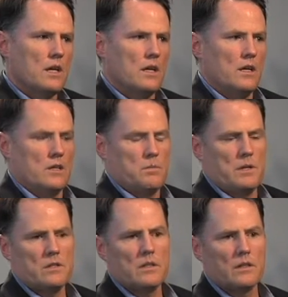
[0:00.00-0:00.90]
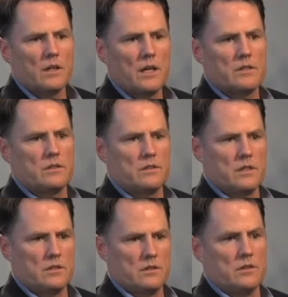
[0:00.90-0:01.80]
and especially in the light of
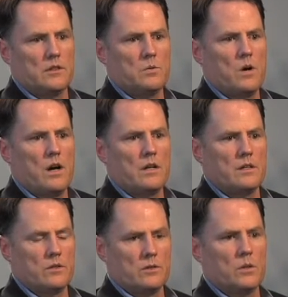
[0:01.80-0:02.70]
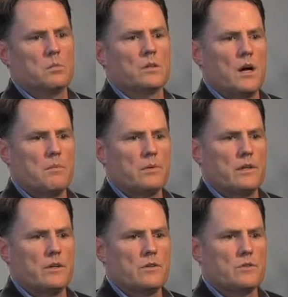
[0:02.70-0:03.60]
success of Clearwire and other global
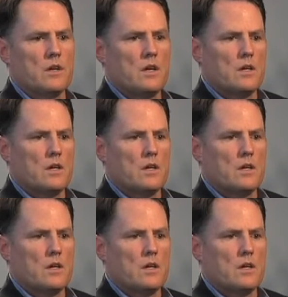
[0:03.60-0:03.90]
operators,